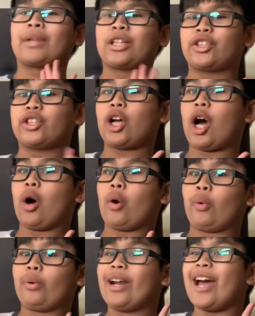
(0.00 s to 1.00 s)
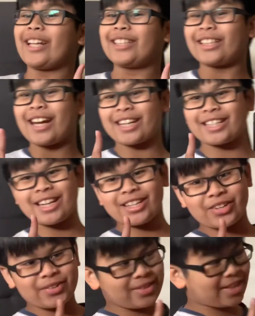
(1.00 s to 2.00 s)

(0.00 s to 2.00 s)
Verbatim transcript: So let's get into